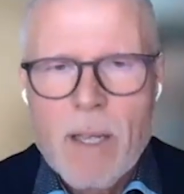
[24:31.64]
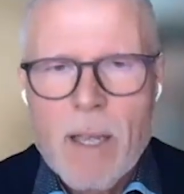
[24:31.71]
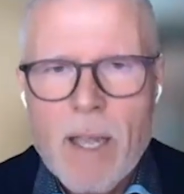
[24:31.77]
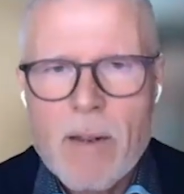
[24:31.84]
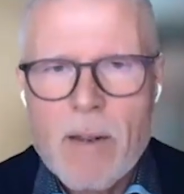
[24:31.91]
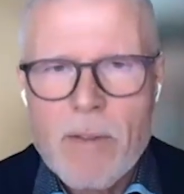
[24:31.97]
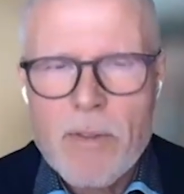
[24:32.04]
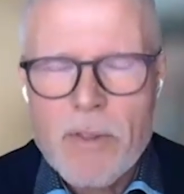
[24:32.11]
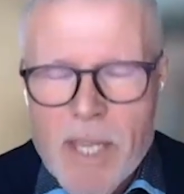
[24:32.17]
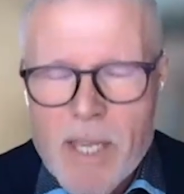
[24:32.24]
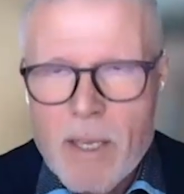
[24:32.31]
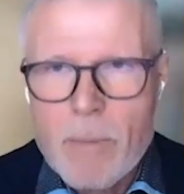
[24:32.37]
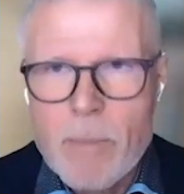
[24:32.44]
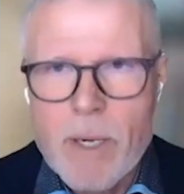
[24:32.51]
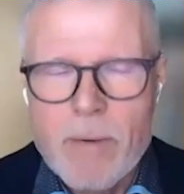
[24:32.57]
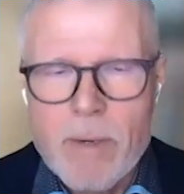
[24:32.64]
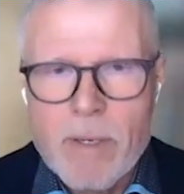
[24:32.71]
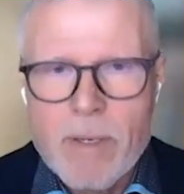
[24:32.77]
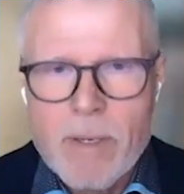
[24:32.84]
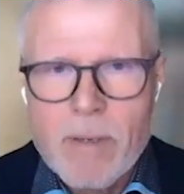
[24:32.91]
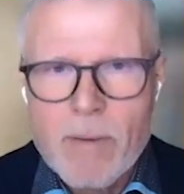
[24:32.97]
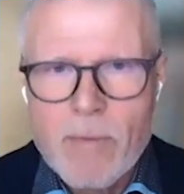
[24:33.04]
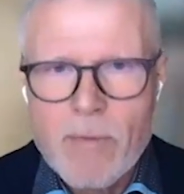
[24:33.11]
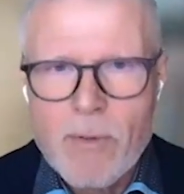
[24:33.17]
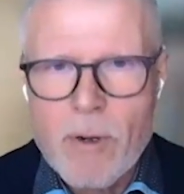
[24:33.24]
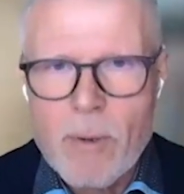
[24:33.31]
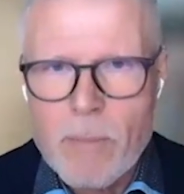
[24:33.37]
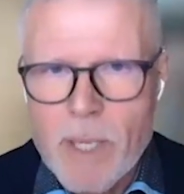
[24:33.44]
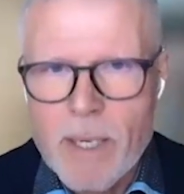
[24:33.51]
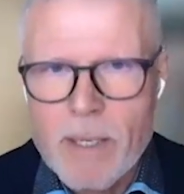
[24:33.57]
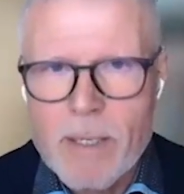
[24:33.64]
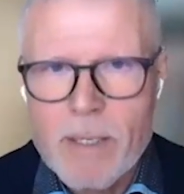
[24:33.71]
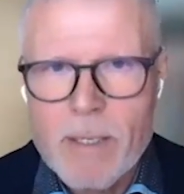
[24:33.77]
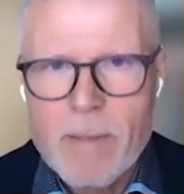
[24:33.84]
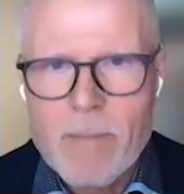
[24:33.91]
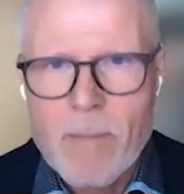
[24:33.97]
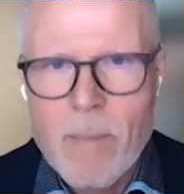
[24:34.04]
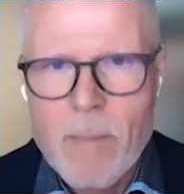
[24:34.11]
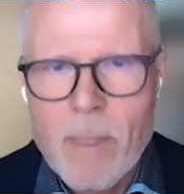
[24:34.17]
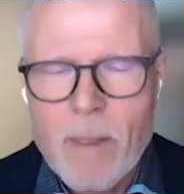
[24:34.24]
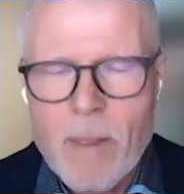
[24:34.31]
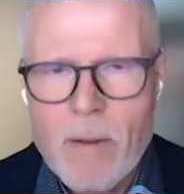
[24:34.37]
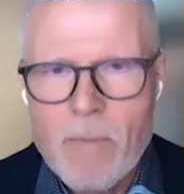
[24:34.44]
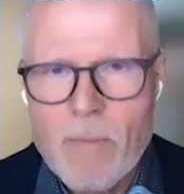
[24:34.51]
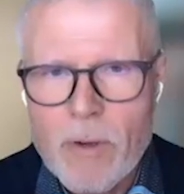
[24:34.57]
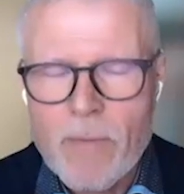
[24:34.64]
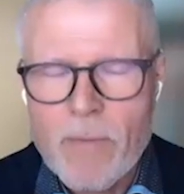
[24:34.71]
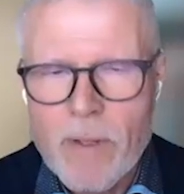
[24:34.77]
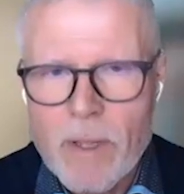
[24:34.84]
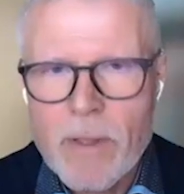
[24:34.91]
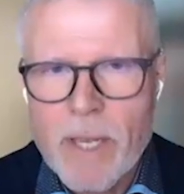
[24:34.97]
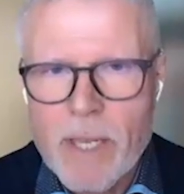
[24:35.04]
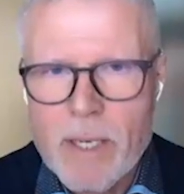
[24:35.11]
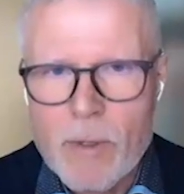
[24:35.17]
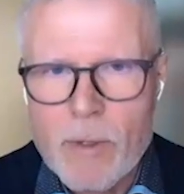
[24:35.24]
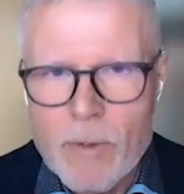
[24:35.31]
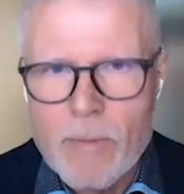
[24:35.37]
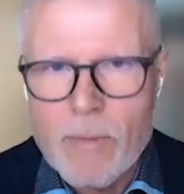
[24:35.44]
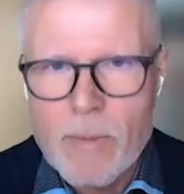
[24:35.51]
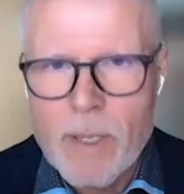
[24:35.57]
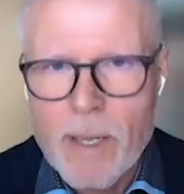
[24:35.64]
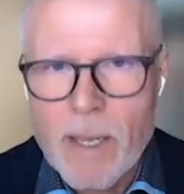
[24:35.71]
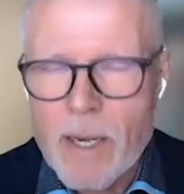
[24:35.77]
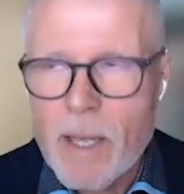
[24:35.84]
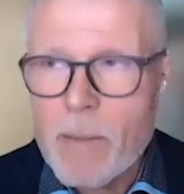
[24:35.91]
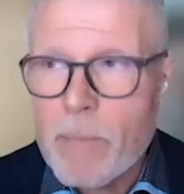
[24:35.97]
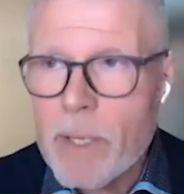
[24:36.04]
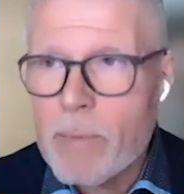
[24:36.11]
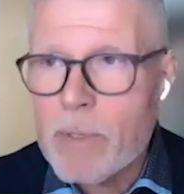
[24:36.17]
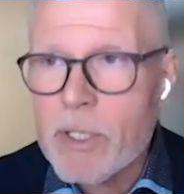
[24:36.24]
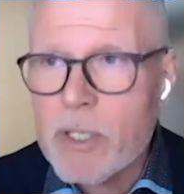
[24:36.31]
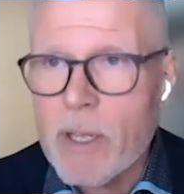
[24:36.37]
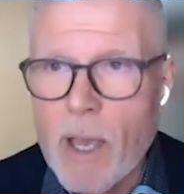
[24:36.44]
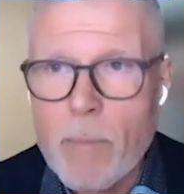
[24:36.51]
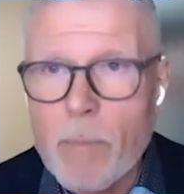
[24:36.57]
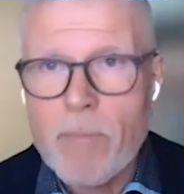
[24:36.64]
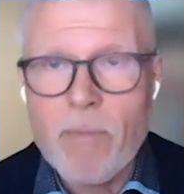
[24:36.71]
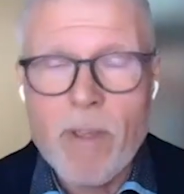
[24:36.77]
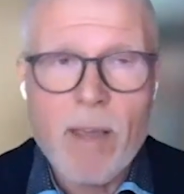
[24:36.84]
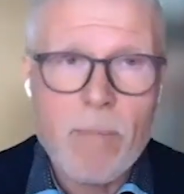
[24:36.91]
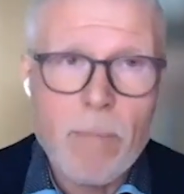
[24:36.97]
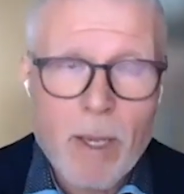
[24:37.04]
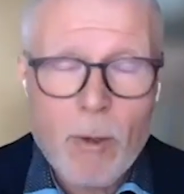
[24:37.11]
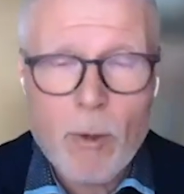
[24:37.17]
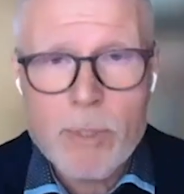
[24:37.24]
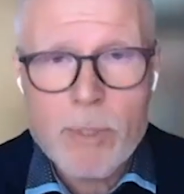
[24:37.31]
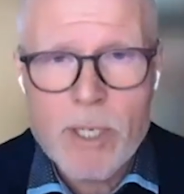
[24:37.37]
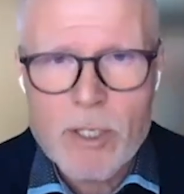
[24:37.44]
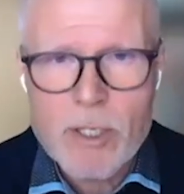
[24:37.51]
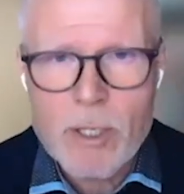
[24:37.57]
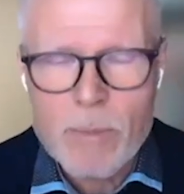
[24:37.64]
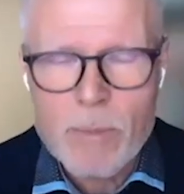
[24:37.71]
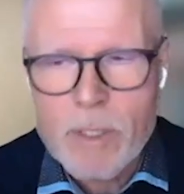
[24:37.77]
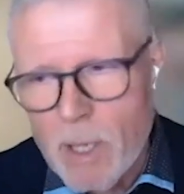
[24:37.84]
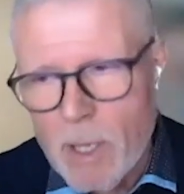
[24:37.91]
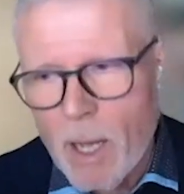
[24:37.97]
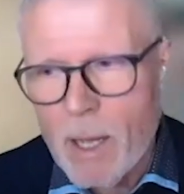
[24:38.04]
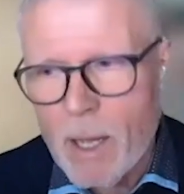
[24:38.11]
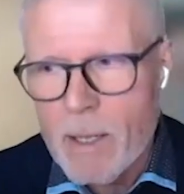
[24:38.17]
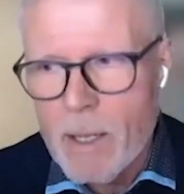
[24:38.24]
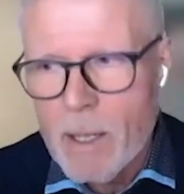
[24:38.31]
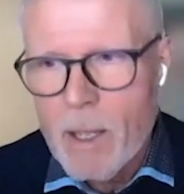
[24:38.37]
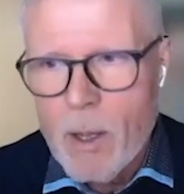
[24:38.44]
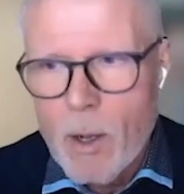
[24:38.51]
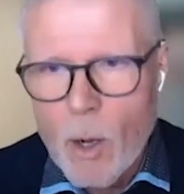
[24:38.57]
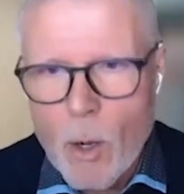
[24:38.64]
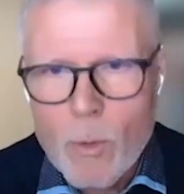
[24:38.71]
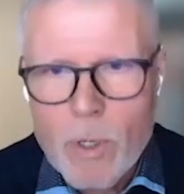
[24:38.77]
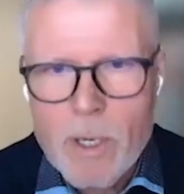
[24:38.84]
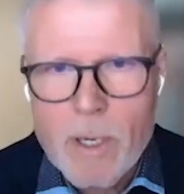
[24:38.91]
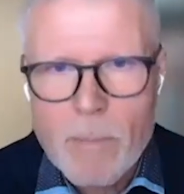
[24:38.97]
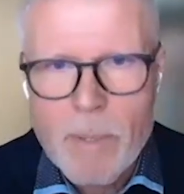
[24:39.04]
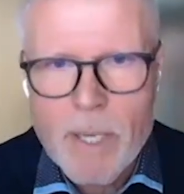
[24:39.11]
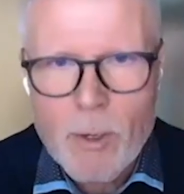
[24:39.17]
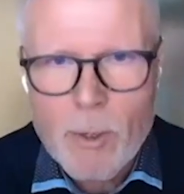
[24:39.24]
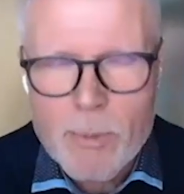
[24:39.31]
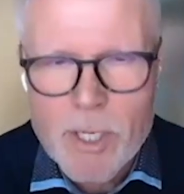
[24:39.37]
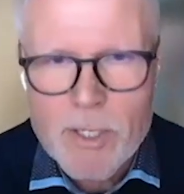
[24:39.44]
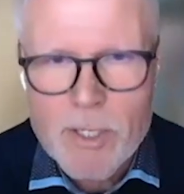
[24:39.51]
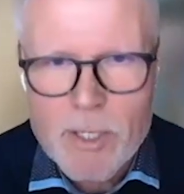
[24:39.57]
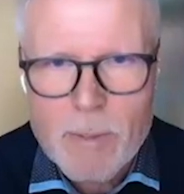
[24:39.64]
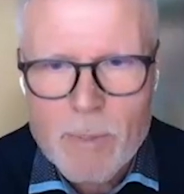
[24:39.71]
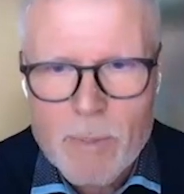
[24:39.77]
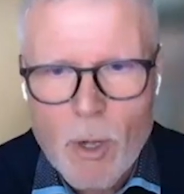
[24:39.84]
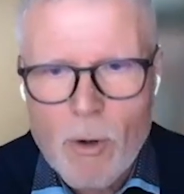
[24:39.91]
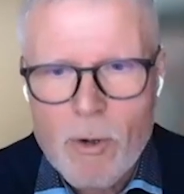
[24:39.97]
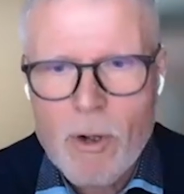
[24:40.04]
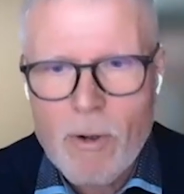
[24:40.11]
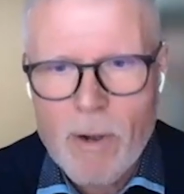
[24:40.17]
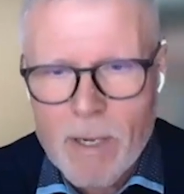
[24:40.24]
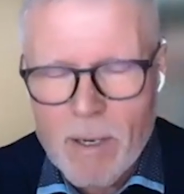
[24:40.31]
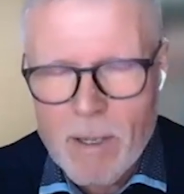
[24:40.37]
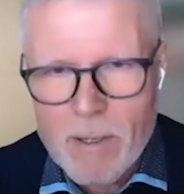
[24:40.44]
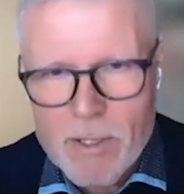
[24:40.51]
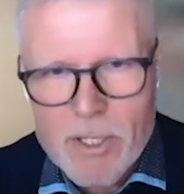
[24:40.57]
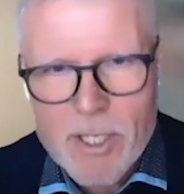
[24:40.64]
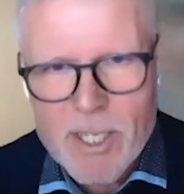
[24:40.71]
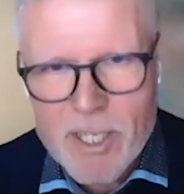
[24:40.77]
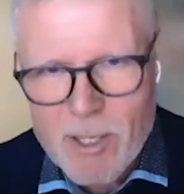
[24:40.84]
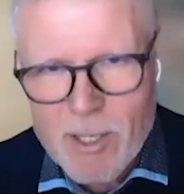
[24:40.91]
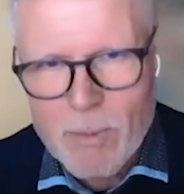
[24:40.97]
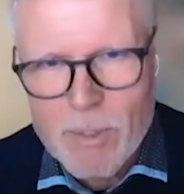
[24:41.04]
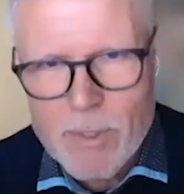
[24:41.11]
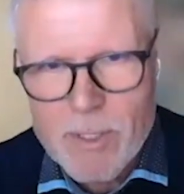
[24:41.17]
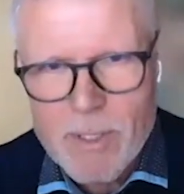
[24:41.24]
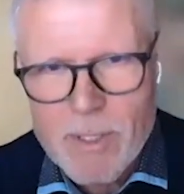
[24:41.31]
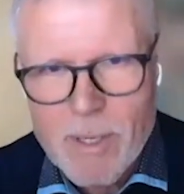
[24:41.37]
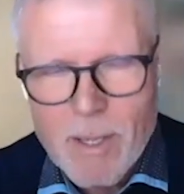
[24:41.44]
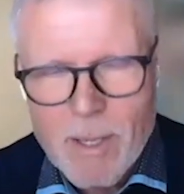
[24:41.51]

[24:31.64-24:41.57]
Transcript: And think about it for a minute. What will that do? And then people say, yeah, but we have backup systems. Yeah, only the backup systems are critical systems.